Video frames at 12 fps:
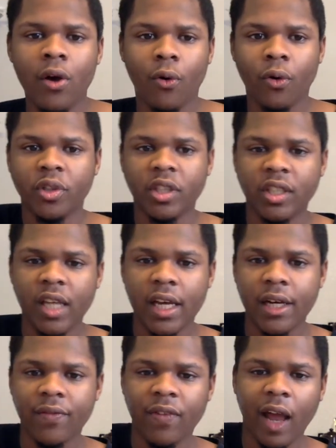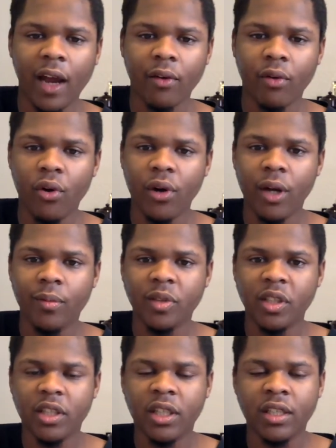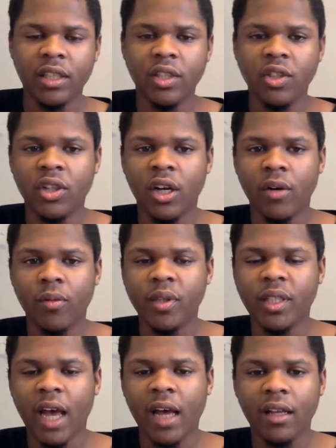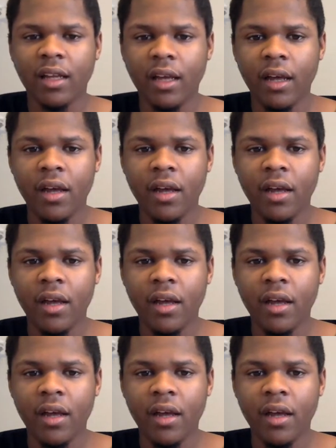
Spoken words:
or just take a flyer on him just because he's young with talent.